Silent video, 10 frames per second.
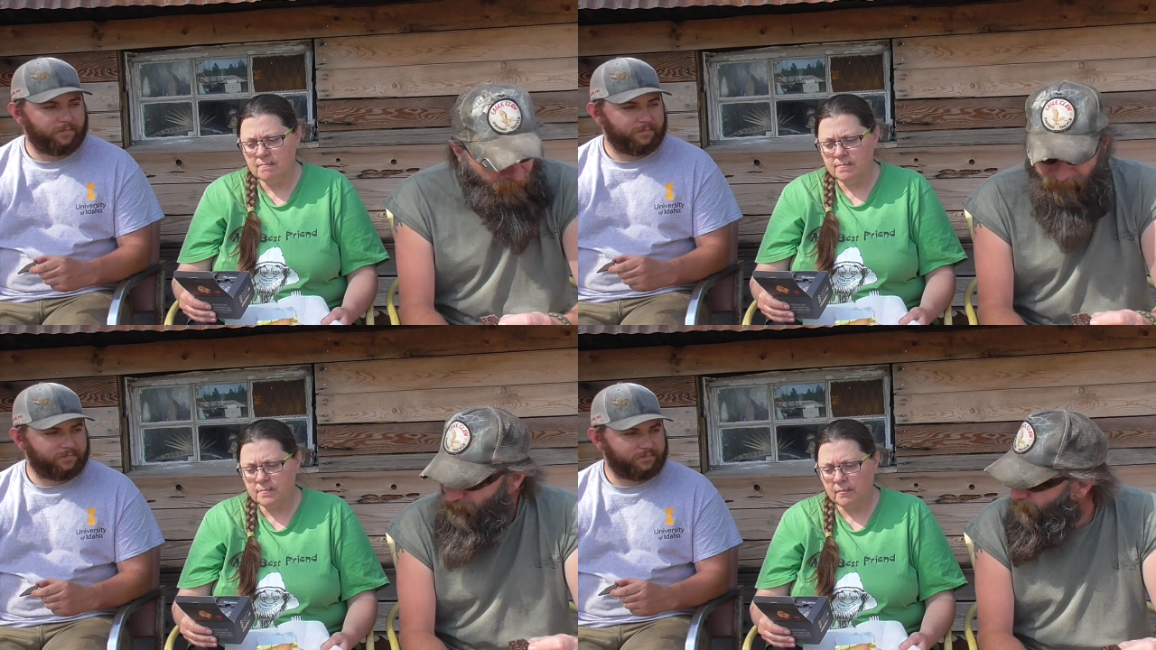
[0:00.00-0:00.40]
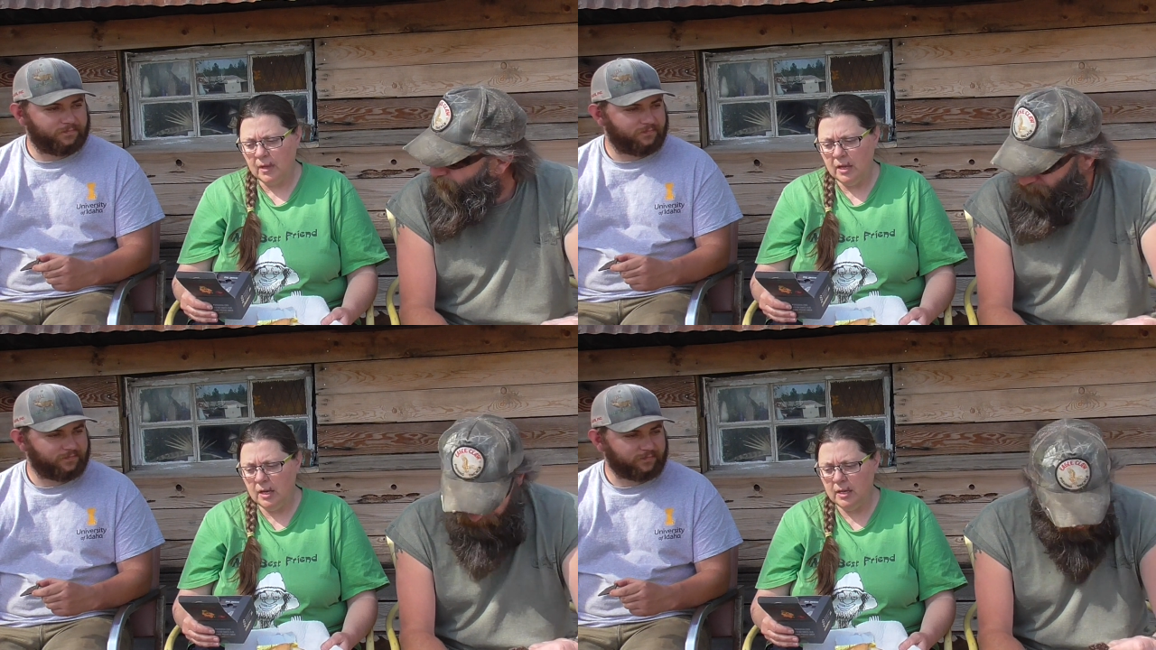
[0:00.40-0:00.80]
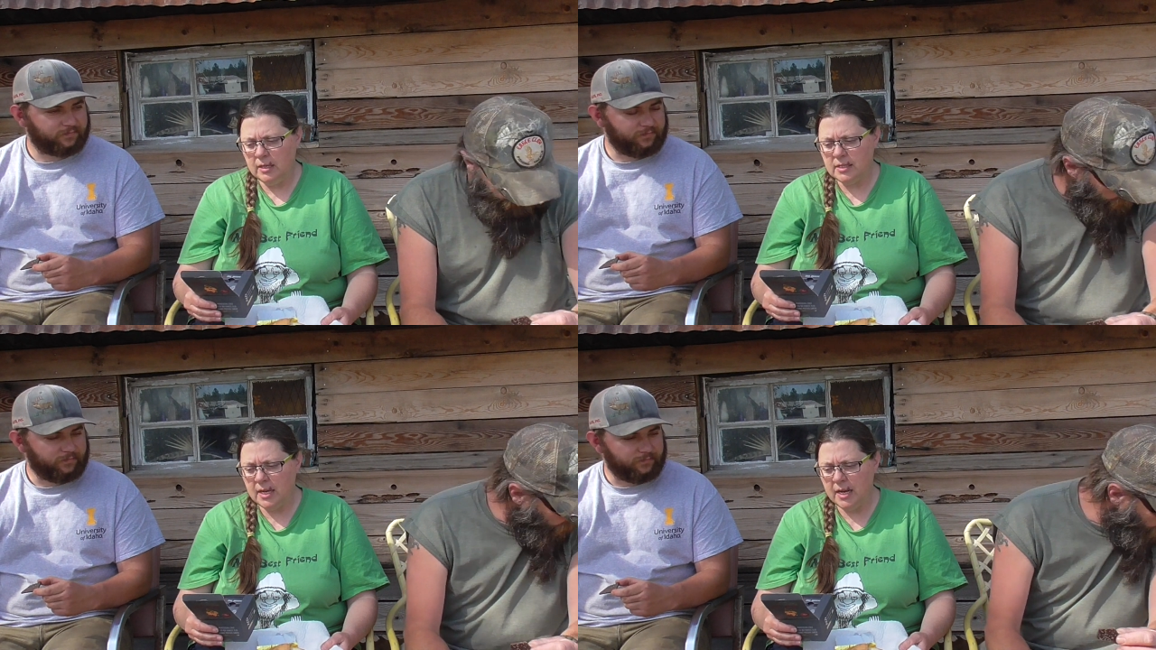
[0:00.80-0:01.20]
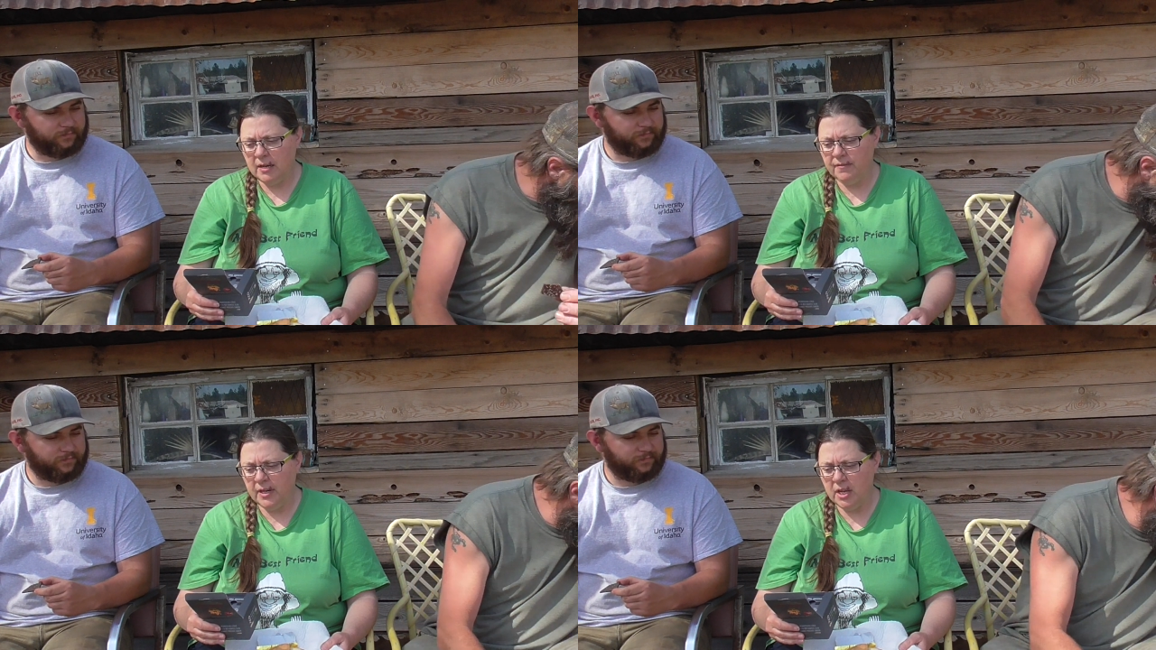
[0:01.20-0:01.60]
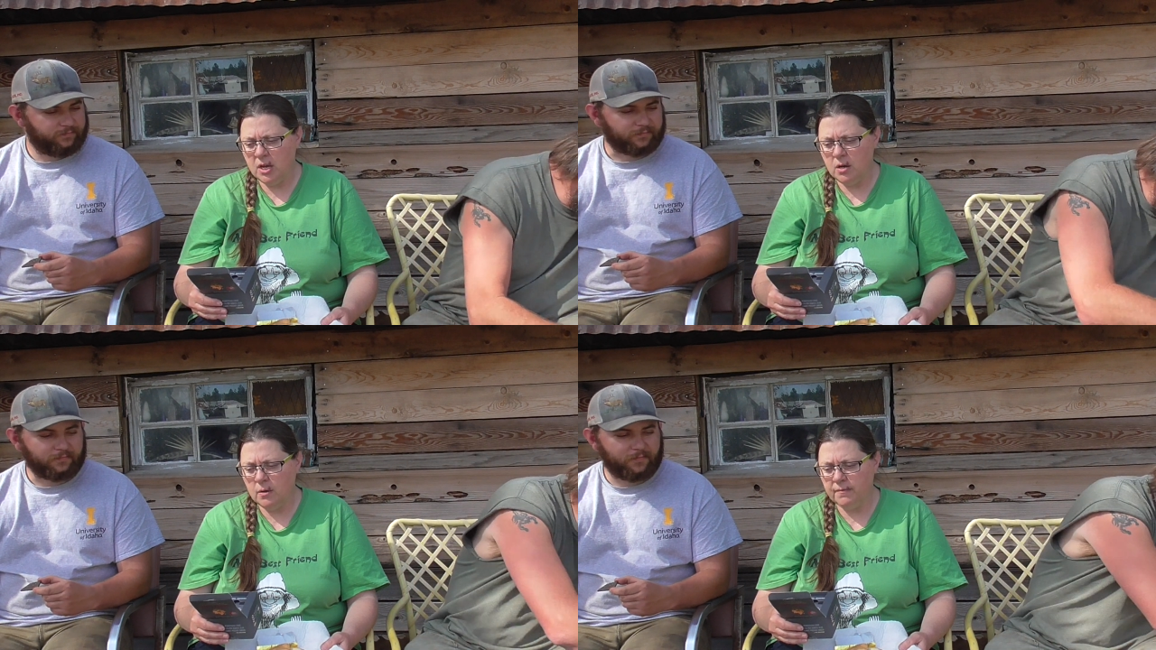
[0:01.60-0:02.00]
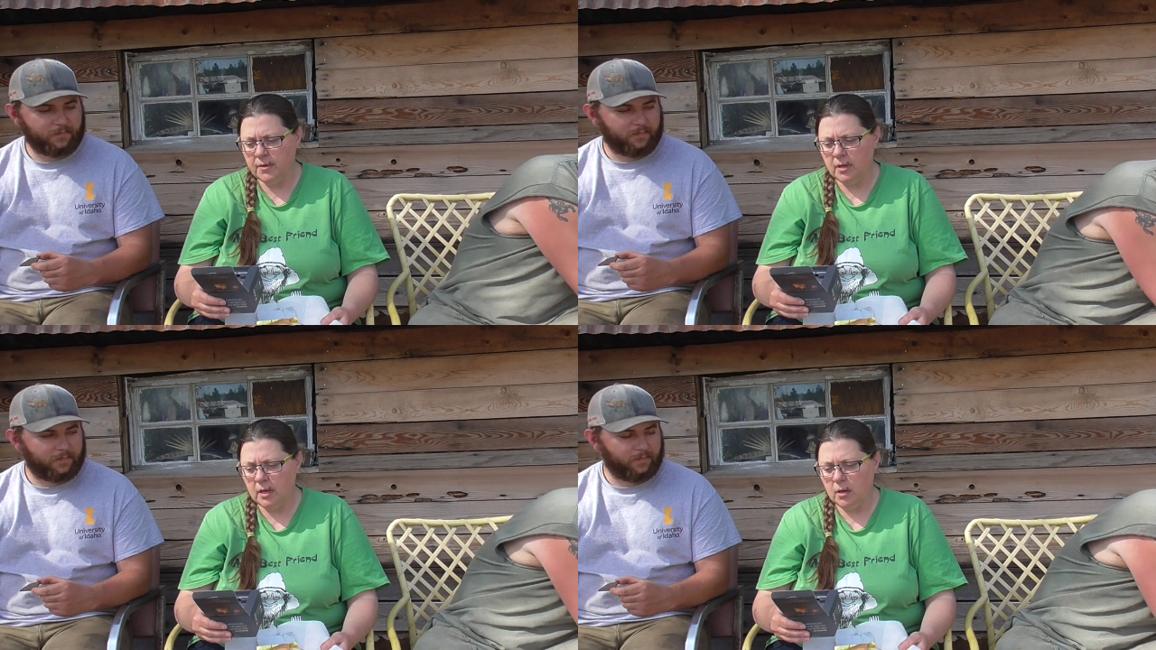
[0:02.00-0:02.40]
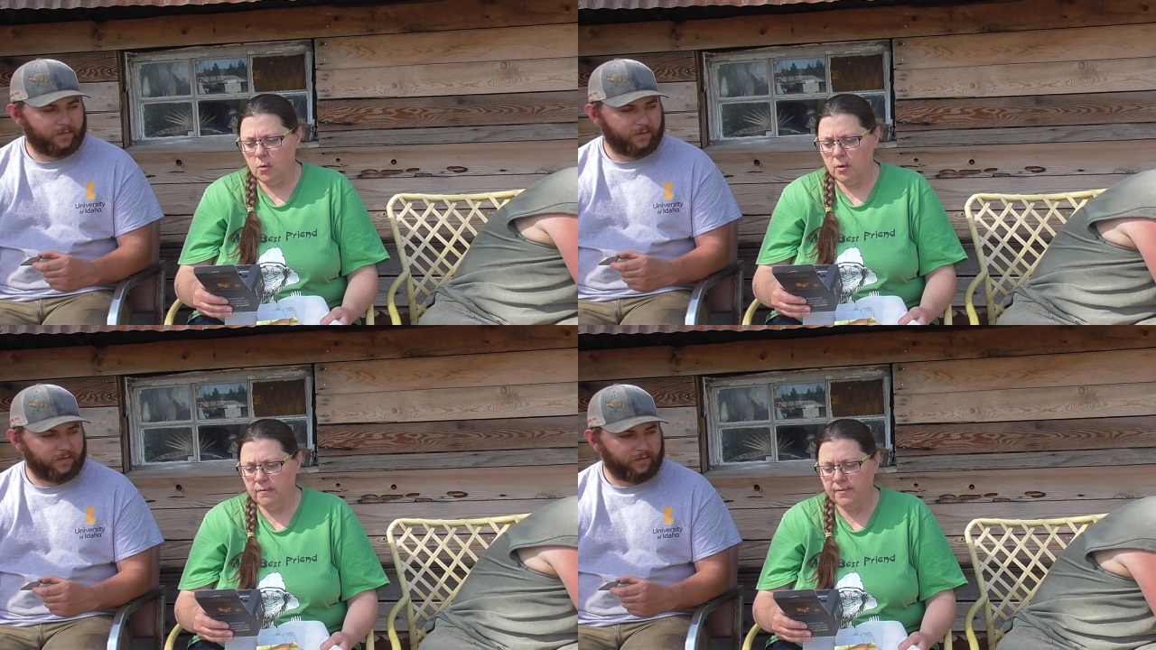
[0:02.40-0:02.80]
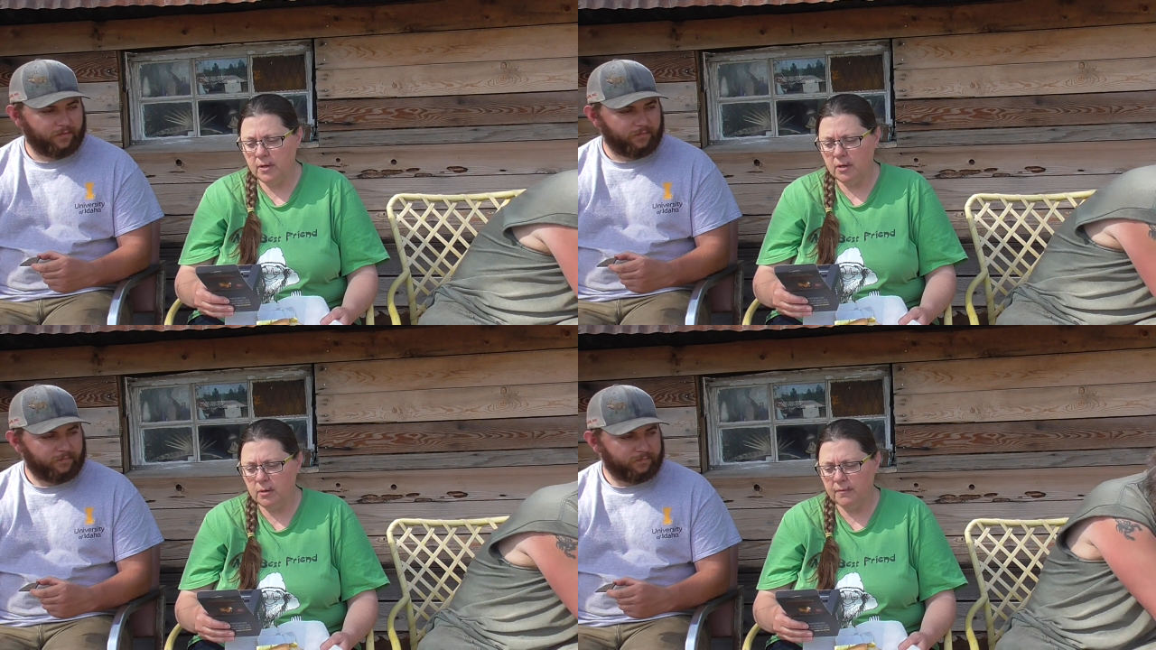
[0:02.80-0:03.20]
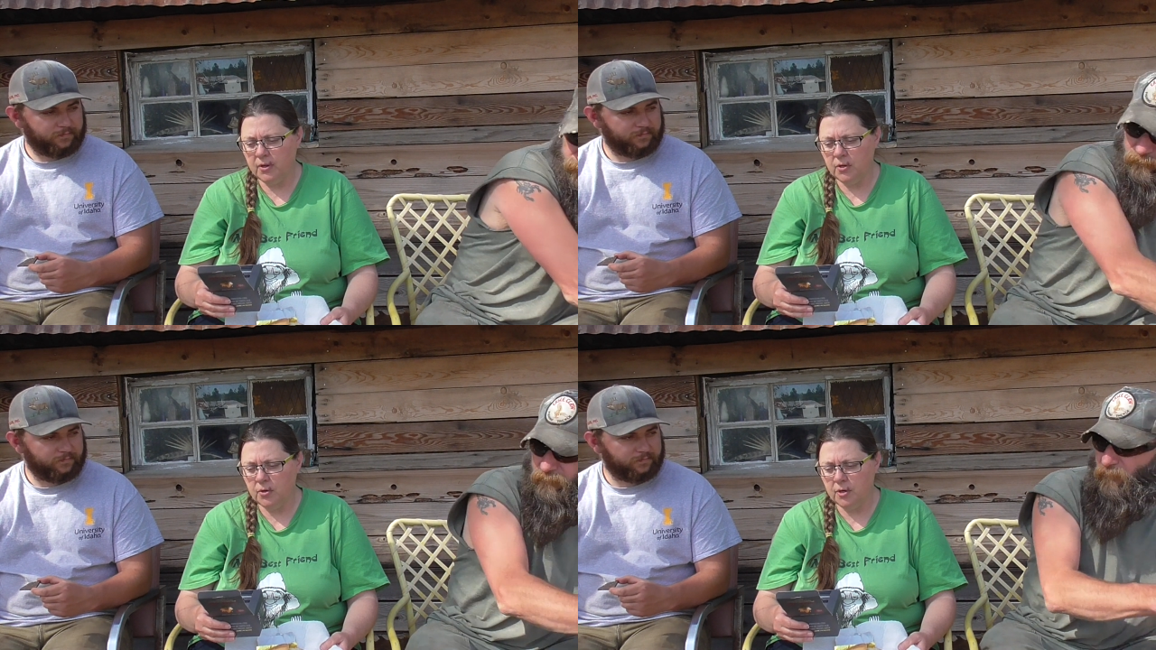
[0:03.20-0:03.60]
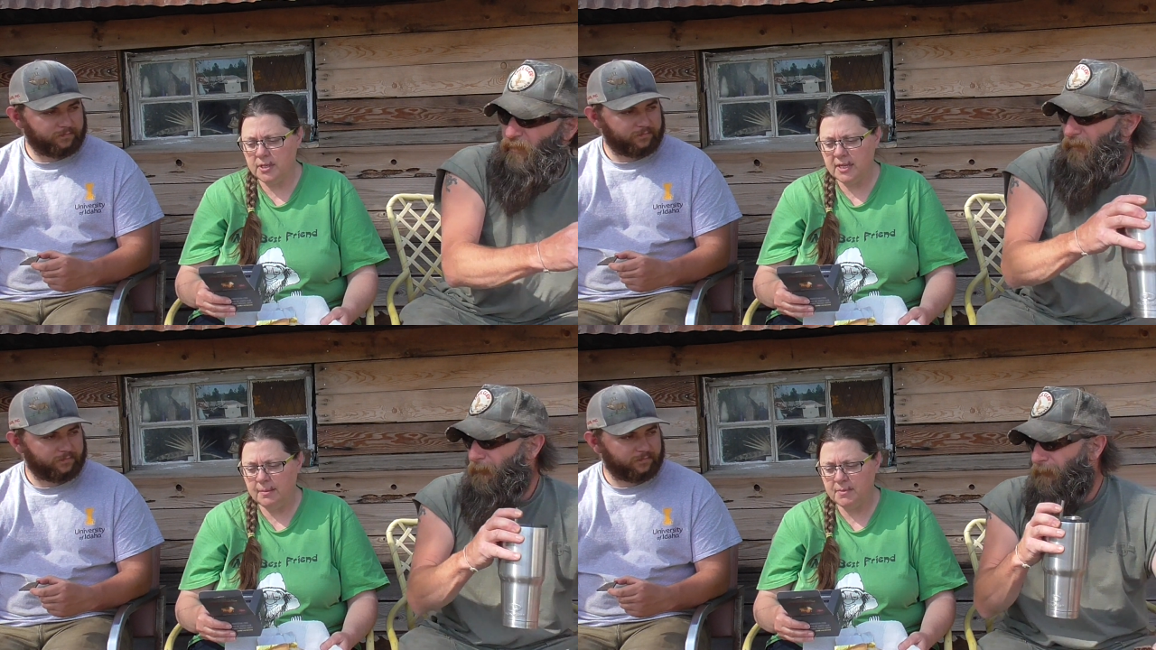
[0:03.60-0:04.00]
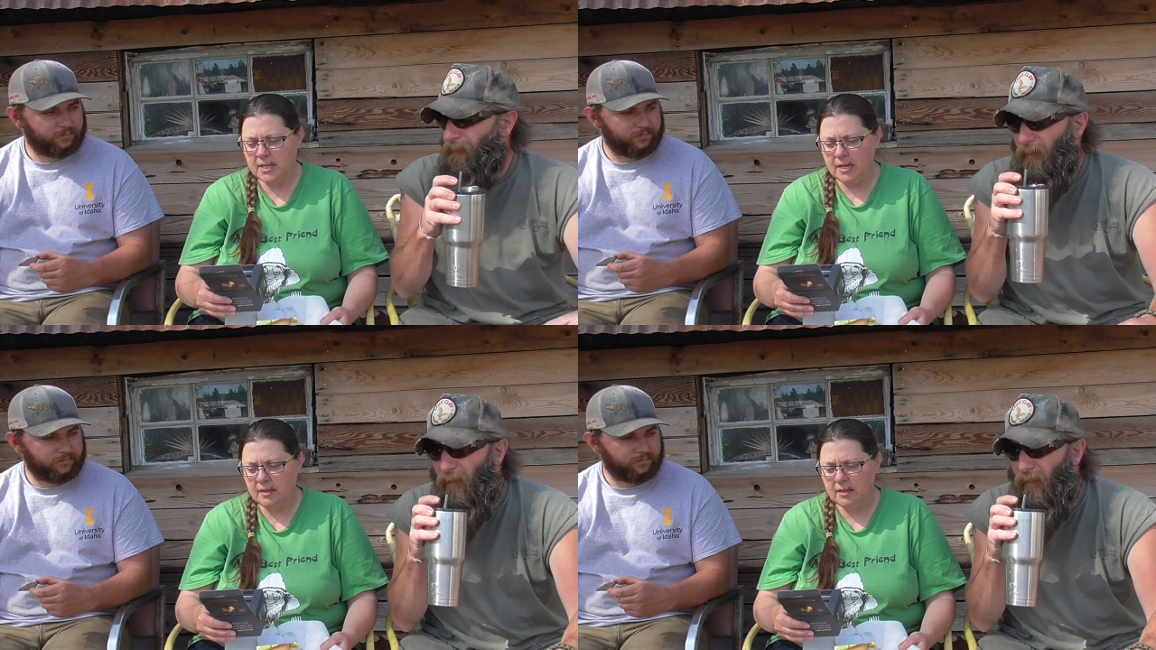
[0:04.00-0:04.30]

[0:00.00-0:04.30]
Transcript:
Speaker 1: uh, take a video of, or a photo of your attempt to